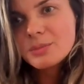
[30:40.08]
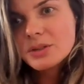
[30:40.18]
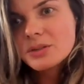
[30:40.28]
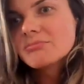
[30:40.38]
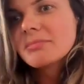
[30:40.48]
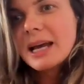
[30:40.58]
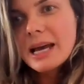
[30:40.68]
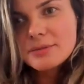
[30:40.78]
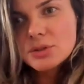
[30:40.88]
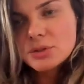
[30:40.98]
But
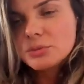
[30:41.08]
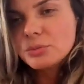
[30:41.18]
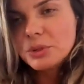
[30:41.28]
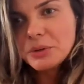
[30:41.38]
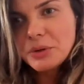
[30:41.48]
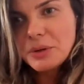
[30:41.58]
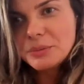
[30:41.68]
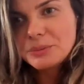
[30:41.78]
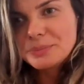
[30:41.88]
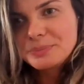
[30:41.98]
after, we don't know.